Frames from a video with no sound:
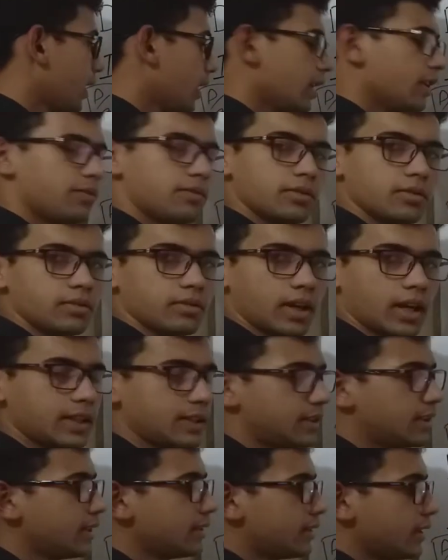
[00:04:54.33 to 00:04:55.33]
If you
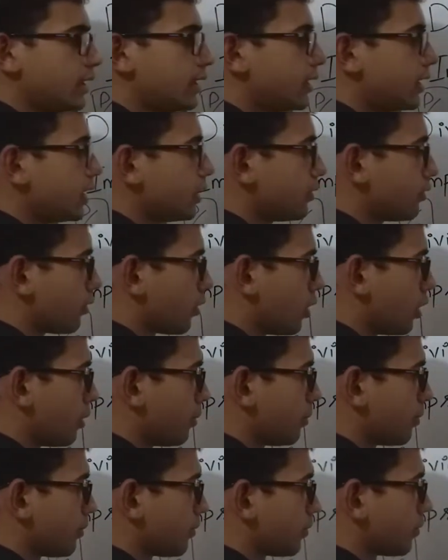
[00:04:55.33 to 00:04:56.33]
write this in this
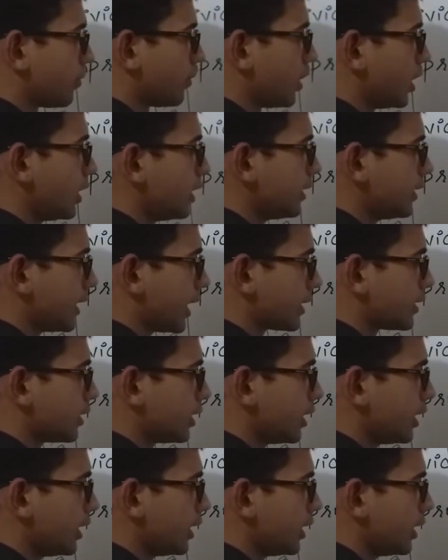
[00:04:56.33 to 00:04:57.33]
form, it is
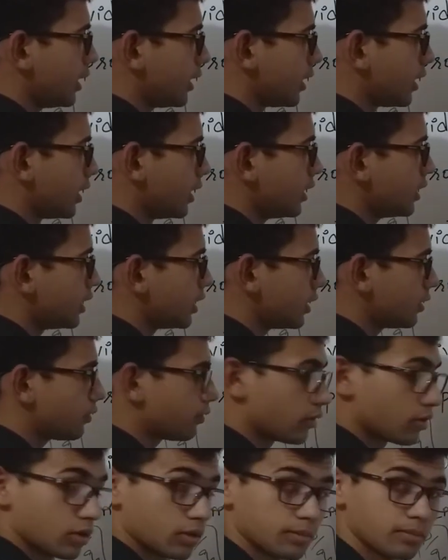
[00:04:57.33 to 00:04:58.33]
actually in this
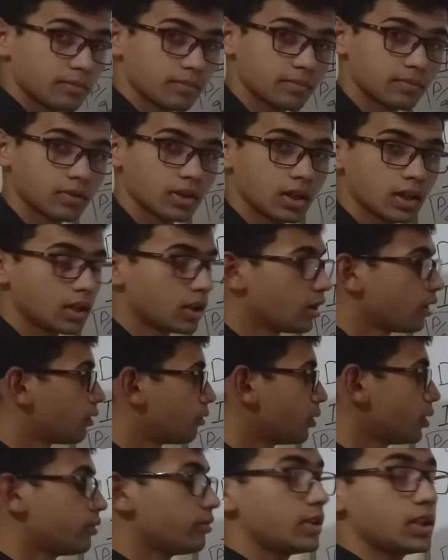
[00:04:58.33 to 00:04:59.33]
form.
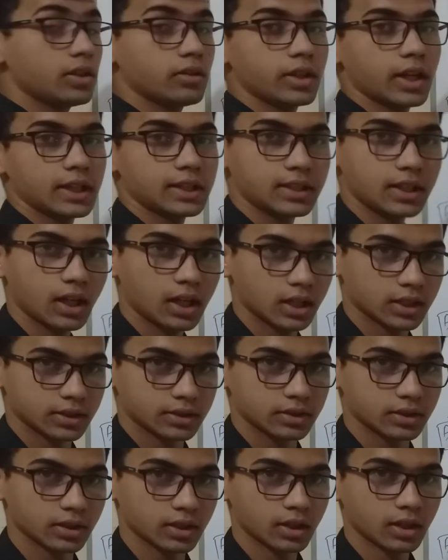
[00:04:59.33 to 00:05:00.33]
What will you get the
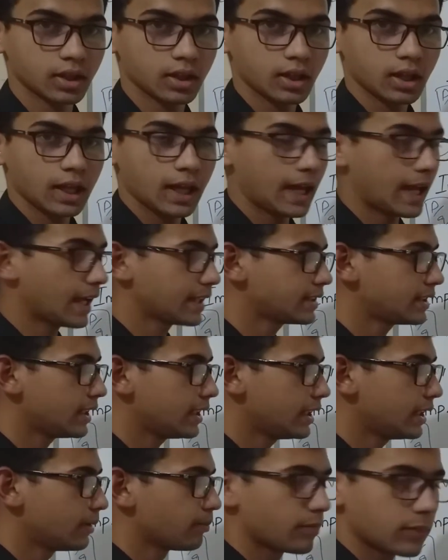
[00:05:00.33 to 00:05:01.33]
answer?
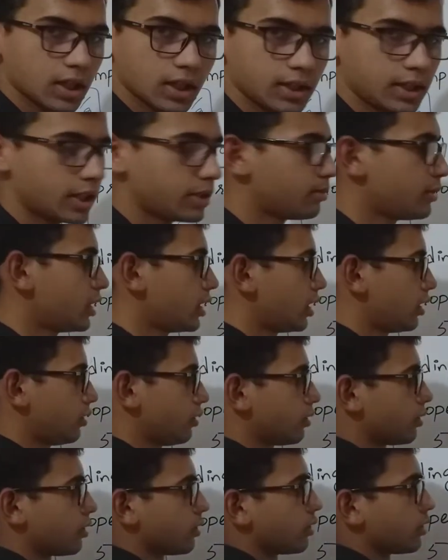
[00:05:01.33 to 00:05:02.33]
Actually, let me tell
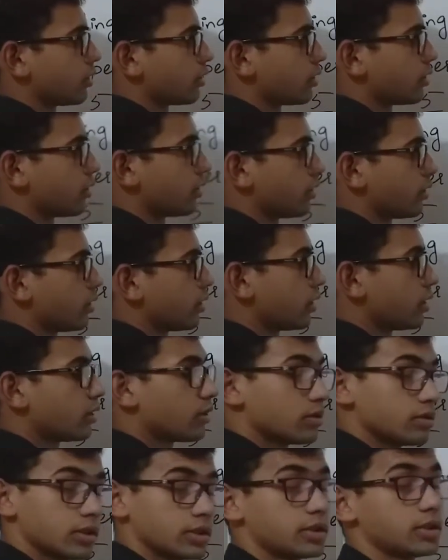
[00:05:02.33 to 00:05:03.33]
you.
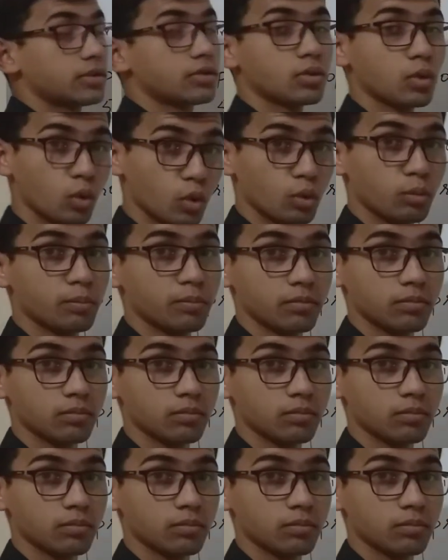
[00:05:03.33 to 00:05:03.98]
This is home.